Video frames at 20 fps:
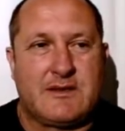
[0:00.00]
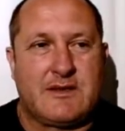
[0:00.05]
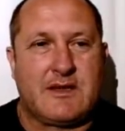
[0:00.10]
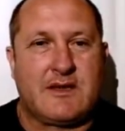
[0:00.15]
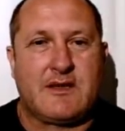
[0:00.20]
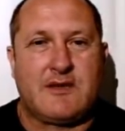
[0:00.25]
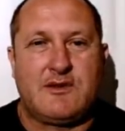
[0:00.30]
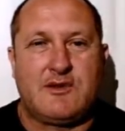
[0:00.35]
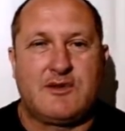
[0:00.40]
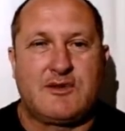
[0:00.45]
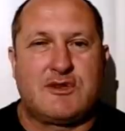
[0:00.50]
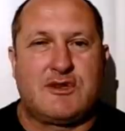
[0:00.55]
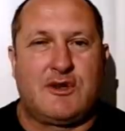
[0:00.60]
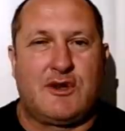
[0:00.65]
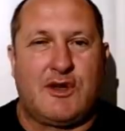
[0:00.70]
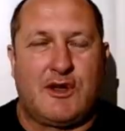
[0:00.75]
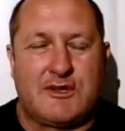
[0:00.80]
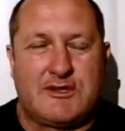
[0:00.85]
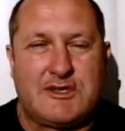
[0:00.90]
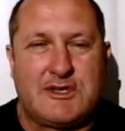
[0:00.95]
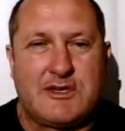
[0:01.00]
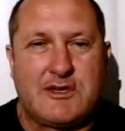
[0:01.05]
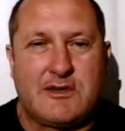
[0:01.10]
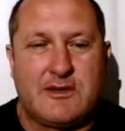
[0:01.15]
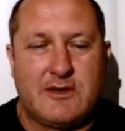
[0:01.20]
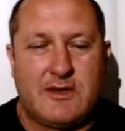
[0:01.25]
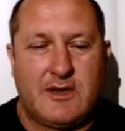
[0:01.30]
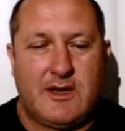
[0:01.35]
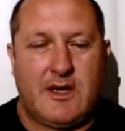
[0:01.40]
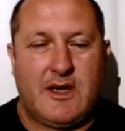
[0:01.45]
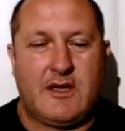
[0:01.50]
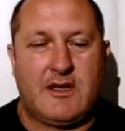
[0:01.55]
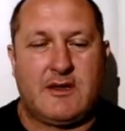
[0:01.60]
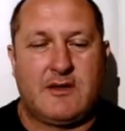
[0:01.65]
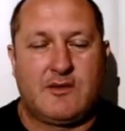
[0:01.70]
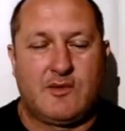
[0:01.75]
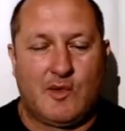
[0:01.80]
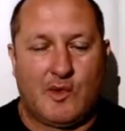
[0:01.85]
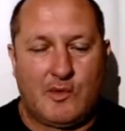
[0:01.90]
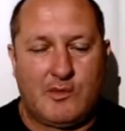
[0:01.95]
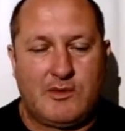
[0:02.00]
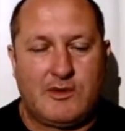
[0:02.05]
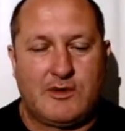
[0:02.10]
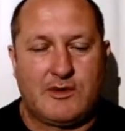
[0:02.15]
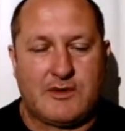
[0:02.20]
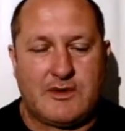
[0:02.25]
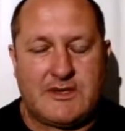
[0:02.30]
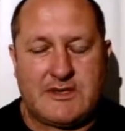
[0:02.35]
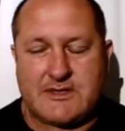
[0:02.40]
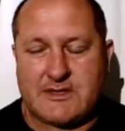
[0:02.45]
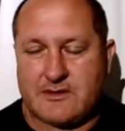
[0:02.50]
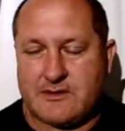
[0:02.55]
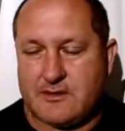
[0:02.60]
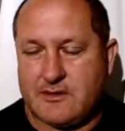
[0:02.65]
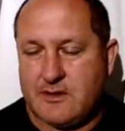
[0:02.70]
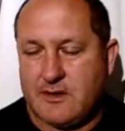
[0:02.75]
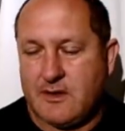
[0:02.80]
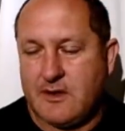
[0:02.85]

They can use logic and normal reason.